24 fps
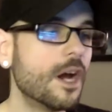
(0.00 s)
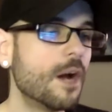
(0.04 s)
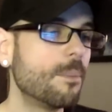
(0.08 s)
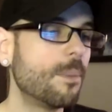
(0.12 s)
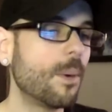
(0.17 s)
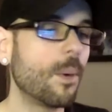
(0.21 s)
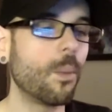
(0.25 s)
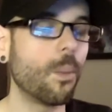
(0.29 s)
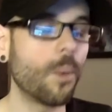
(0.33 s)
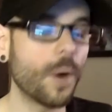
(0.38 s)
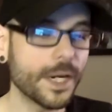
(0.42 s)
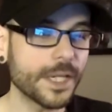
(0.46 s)

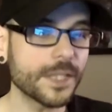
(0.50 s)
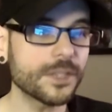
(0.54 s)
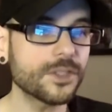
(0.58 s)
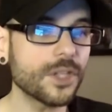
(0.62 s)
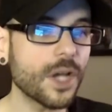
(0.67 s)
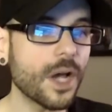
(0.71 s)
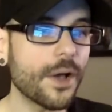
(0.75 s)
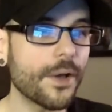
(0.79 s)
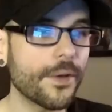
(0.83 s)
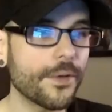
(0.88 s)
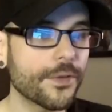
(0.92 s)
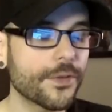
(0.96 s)
but when it
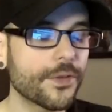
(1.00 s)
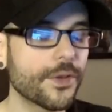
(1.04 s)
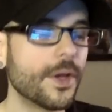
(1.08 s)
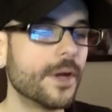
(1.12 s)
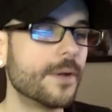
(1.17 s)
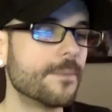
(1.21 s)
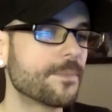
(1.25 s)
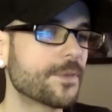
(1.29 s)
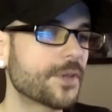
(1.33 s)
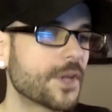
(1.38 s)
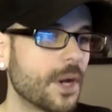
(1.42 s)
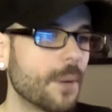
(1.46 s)
does,
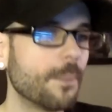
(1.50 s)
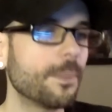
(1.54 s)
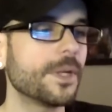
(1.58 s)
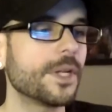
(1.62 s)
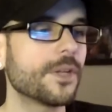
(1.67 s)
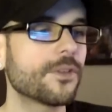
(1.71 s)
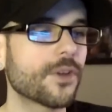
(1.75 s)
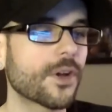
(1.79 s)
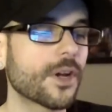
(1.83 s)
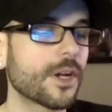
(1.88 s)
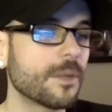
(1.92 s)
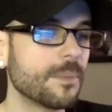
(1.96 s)

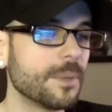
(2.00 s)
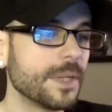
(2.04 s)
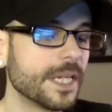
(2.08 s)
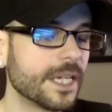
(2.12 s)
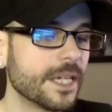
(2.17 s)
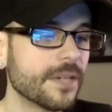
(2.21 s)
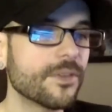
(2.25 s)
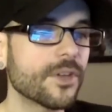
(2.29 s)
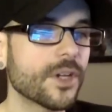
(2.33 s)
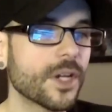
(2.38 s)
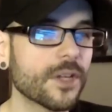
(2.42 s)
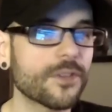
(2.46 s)
companies are going to be
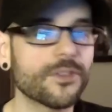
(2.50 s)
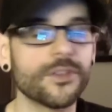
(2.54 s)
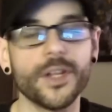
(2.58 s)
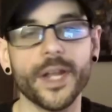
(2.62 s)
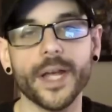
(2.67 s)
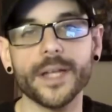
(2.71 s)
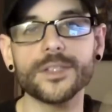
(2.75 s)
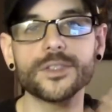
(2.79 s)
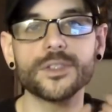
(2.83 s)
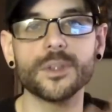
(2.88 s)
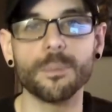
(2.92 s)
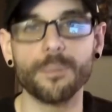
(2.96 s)
giving us an
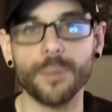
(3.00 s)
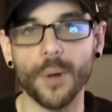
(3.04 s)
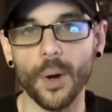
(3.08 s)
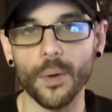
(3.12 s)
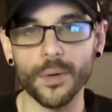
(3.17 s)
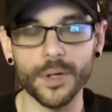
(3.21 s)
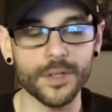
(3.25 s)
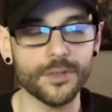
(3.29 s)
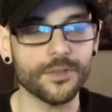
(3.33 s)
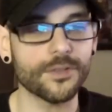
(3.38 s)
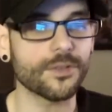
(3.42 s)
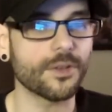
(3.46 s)
extra
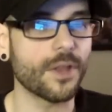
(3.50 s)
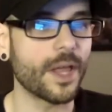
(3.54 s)
bonus,